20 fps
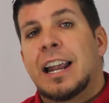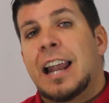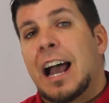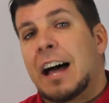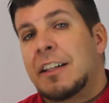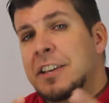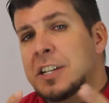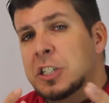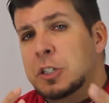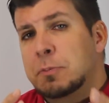
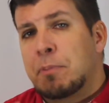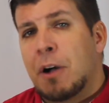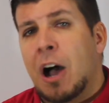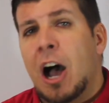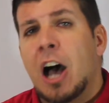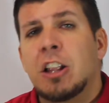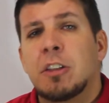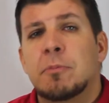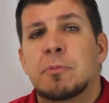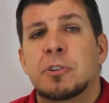Now, these
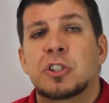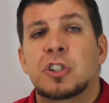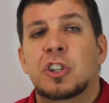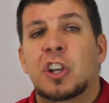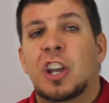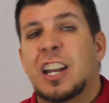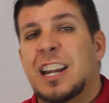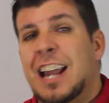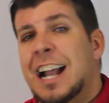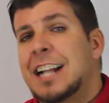
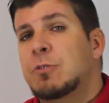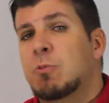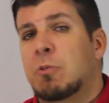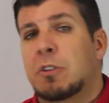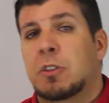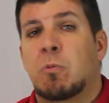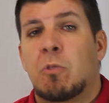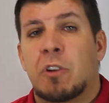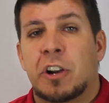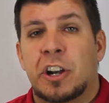polymers connect
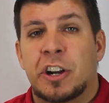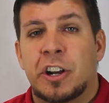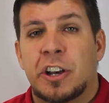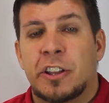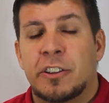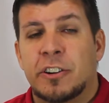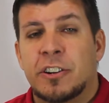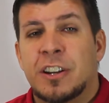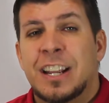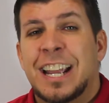with one
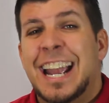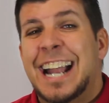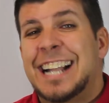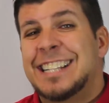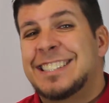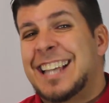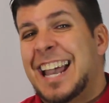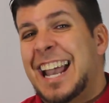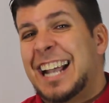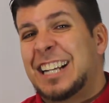another
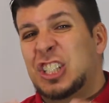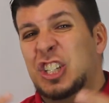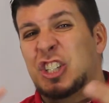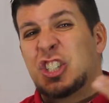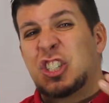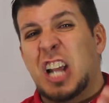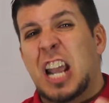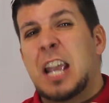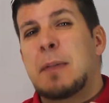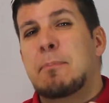and take
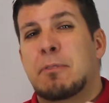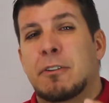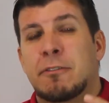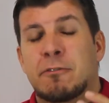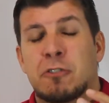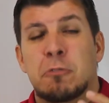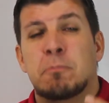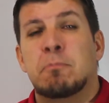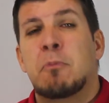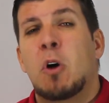shape
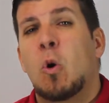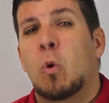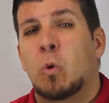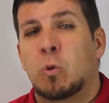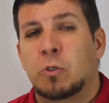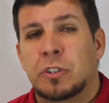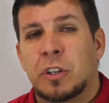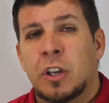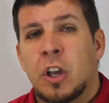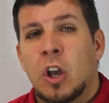of the
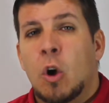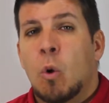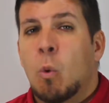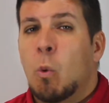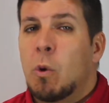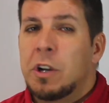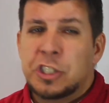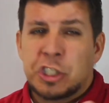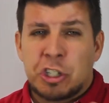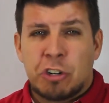mold,
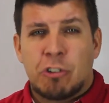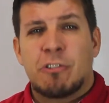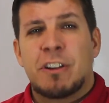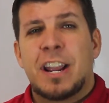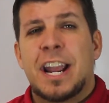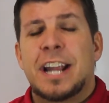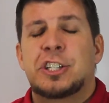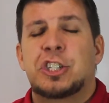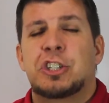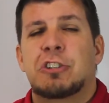which
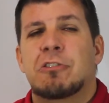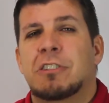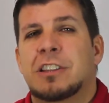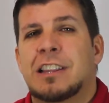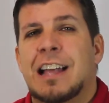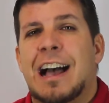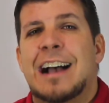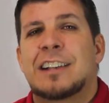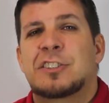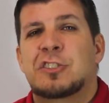creates your
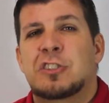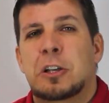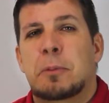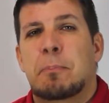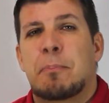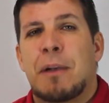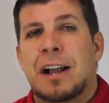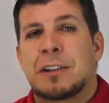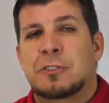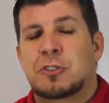elastic
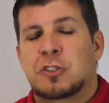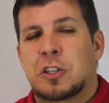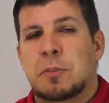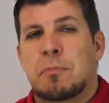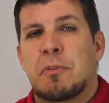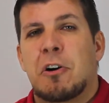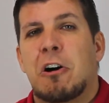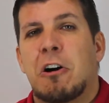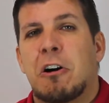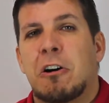
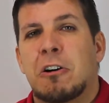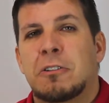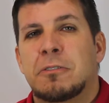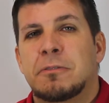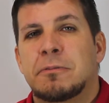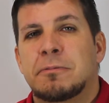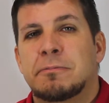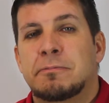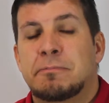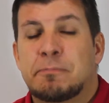bouncy ball.
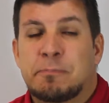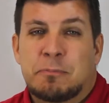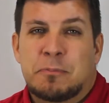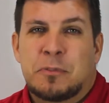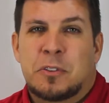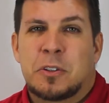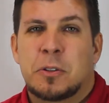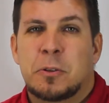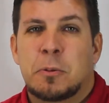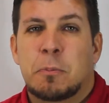
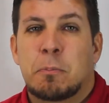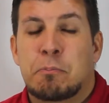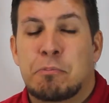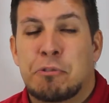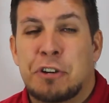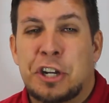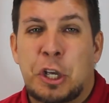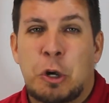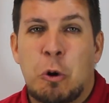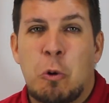
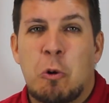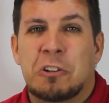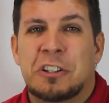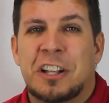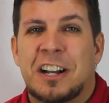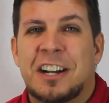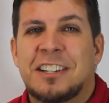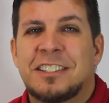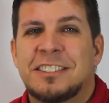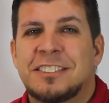Pretty cool,
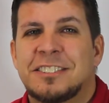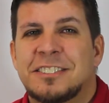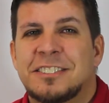huh?